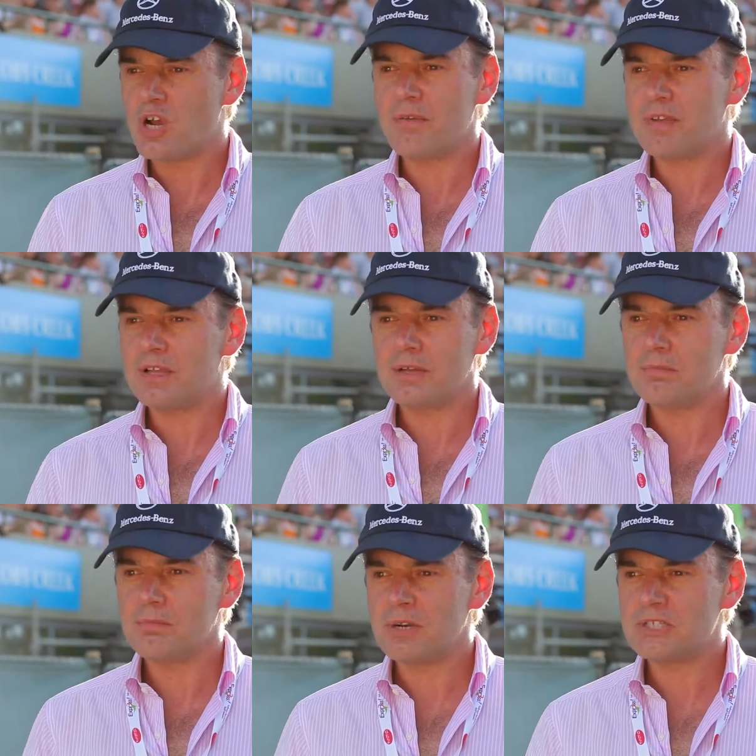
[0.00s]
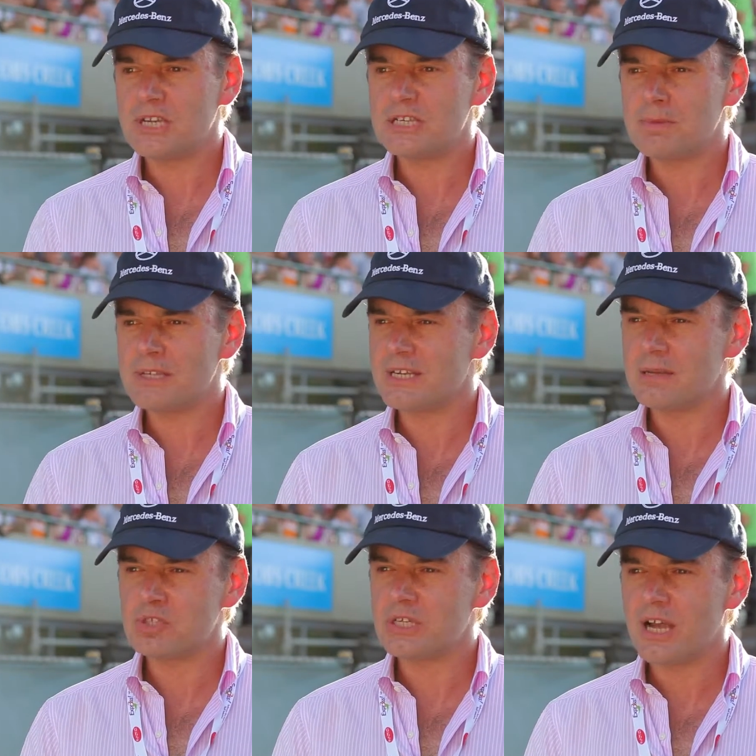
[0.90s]
driving uh, Mercedes-Benz
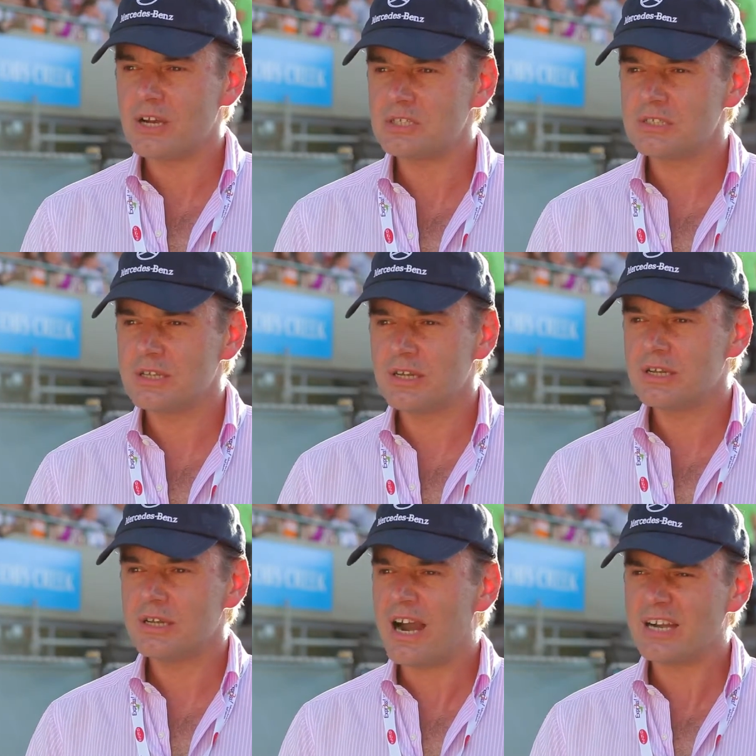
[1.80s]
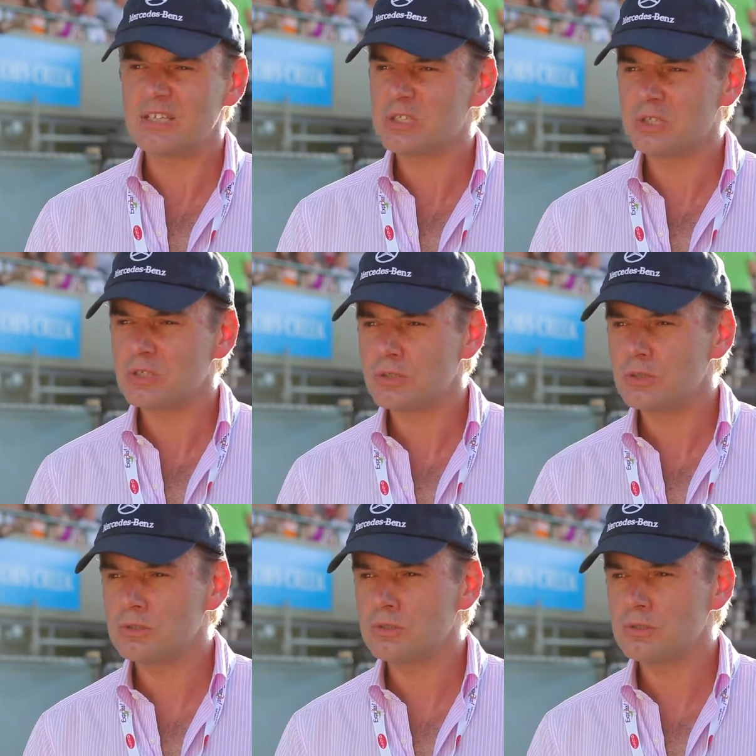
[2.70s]
AMG cars in the Arctic Circle